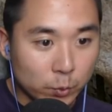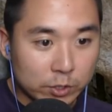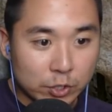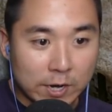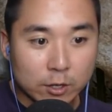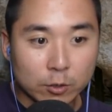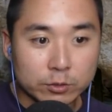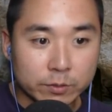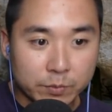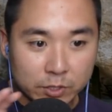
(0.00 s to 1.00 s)
So we tried to
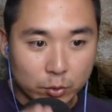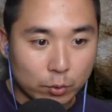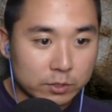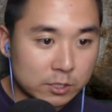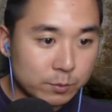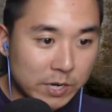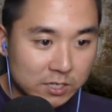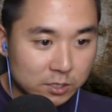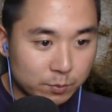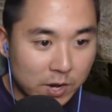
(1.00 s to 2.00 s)
close up the doors as best